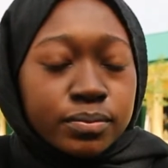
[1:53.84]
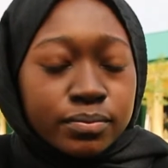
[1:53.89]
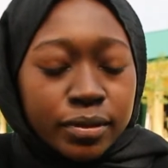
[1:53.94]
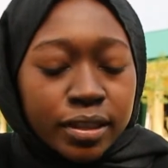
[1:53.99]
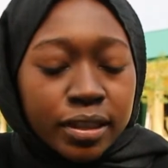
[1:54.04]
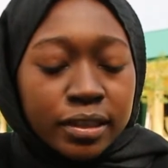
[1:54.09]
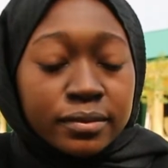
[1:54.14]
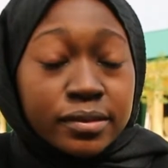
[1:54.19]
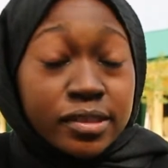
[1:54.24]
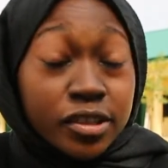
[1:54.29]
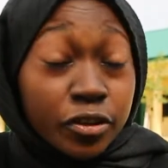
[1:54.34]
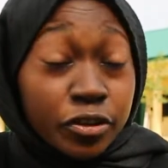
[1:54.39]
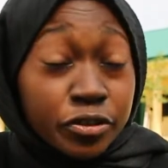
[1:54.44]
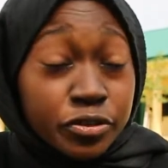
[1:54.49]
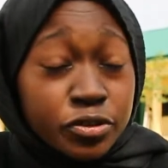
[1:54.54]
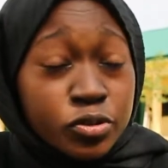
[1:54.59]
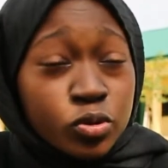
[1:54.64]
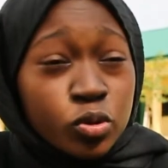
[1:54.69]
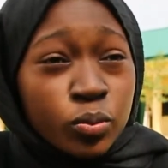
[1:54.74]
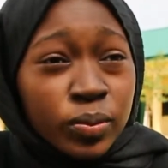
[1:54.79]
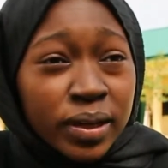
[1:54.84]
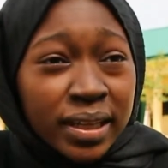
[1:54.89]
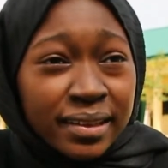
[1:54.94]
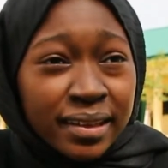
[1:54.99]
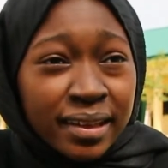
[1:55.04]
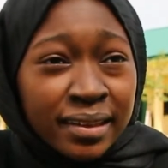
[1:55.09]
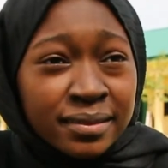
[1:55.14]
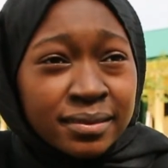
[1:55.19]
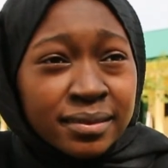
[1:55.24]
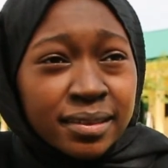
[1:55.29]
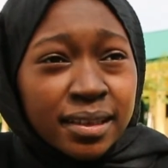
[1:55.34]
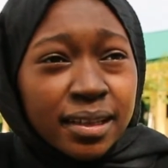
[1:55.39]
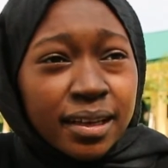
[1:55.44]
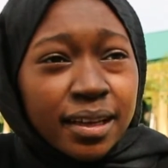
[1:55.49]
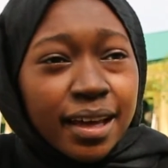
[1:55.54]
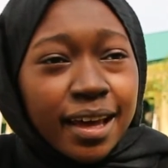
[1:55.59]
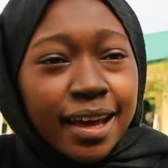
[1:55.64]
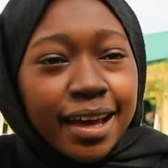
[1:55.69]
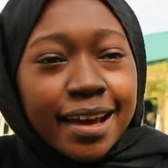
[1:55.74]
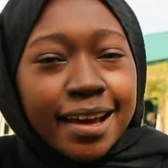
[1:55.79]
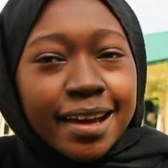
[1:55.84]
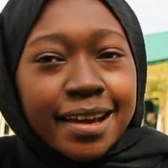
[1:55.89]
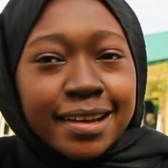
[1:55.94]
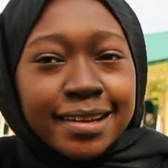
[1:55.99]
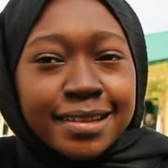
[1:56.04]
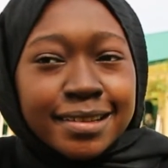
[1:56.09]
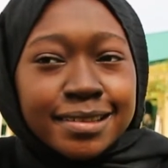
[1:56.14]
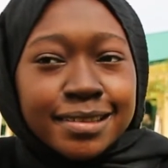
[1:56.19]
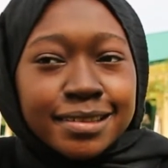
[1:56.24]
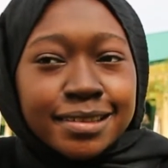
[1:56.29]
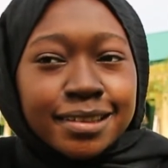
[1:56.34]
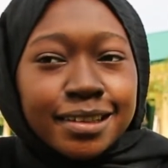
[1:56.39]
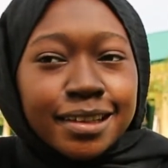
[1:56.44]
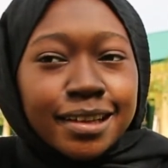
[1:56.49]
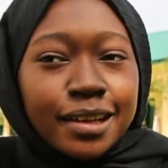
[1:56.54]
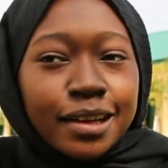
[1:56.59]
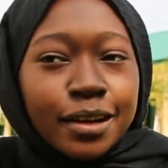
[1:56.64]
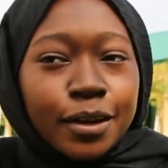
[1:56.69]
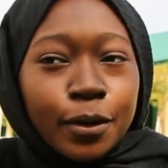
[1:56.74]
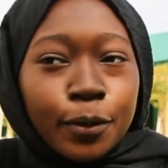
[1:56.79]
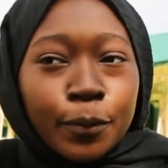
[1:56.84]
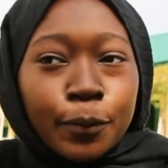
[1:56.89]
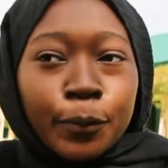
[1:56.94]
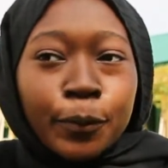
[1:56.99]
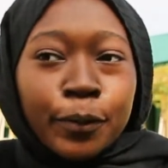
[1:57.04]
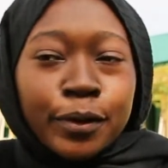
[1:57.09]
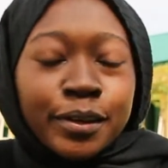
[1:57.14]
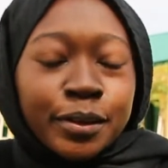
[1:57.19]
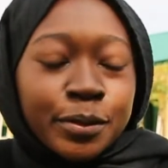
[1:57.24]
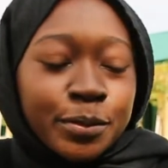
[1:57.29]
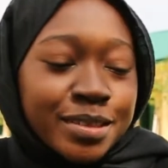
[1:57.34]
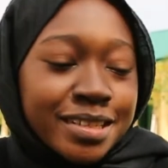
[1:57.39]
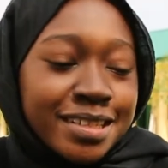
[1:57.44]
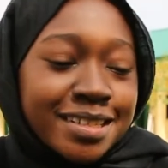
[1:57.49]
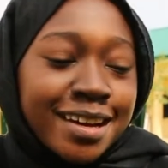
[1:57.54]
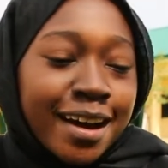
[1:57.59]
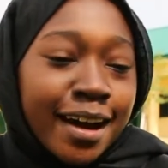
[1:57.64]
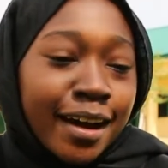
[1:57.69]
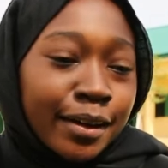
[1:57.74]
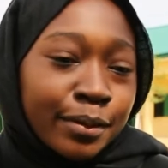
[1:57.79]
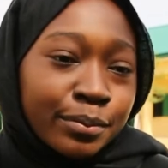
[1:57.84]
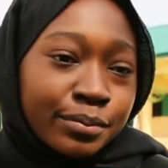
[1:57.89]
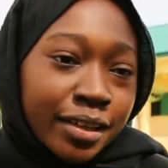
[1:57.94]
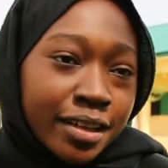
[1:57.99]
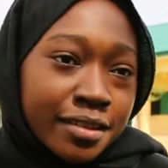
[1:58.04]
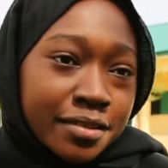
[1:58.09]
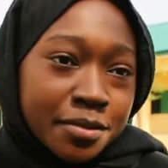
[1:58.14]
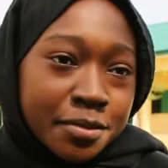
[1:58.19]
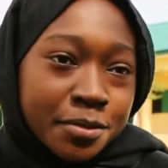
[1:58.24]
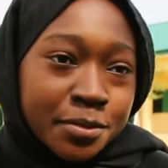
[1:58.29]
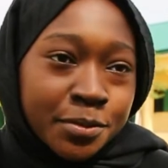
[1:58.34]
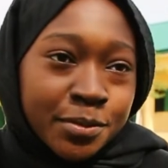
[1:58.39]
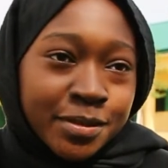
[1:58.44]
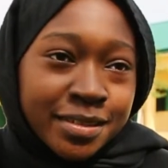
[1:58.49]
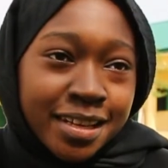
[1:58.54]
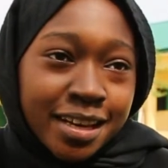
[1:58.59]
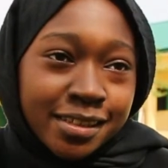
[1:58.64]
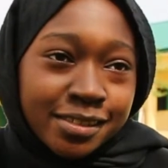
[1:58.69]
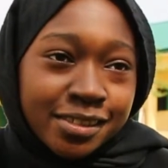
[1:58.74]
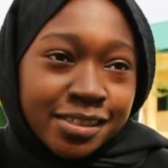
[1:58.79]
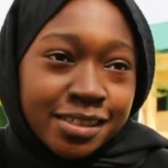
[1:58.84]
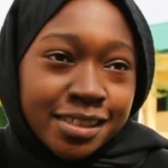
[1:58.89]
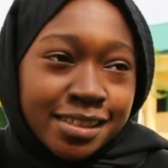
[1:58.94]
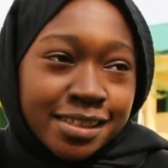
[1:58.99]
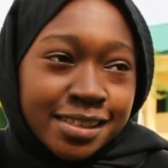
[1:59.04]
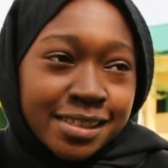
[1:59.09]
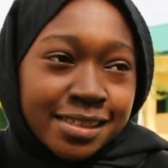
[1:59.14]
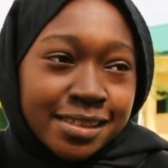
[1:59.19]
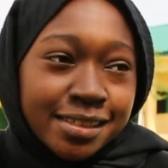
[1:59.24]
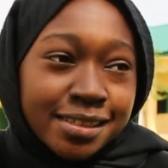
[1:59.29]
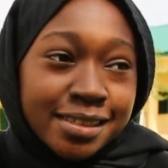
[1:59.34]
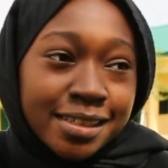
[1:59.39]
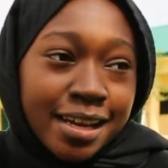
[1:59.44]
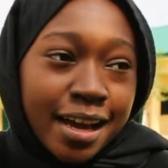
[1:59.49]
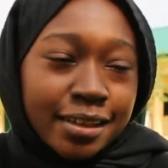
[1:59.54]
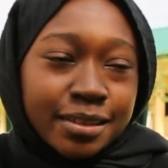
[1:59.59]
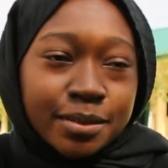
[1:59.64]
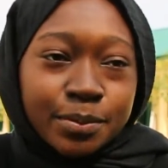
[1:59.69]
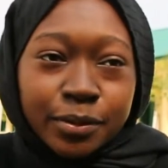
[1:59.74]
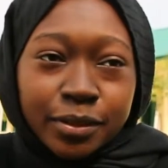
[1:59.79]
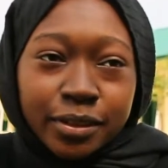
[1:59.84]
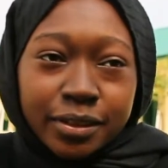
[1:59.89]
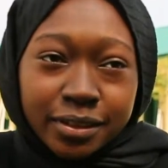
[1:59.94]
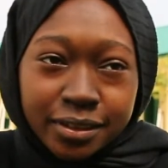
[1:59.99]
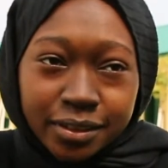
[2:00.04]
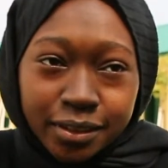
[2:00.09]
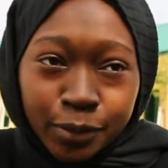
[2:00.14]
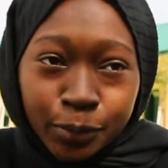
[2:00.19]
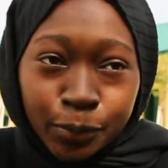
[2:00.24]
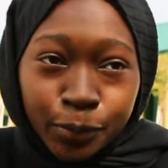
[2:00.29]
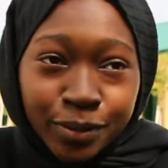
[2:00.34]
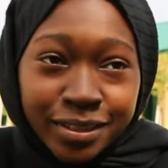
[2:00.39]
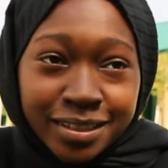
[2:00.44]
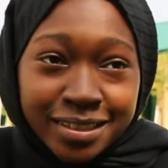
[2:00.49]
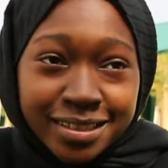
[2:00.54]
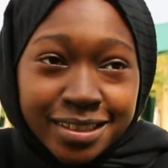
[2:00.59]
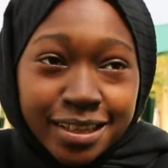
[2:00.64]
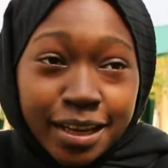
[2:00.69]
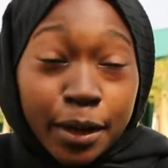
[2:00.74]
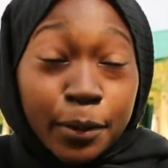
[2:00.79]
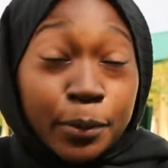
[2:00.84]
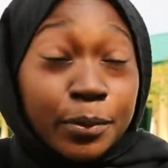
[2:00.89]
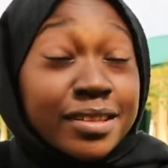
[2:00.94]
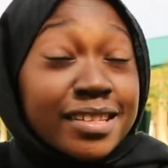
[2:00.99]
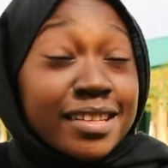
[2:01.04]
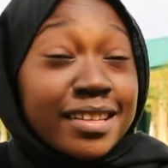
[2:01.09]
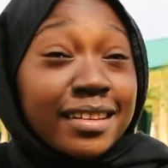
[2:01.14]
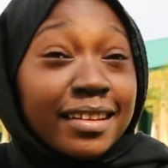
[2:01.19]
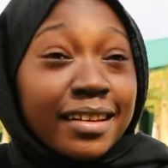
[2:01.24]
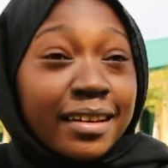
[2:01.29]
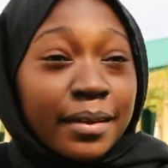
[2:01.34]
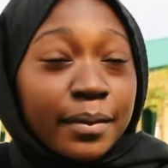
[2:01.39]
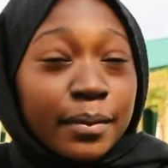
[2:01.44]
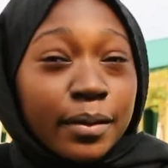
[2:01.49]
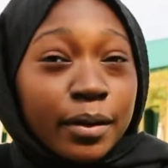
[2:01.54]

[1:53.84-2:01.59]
in secondary school by then, and there was a time my school was actually attacked, but I wasn't there.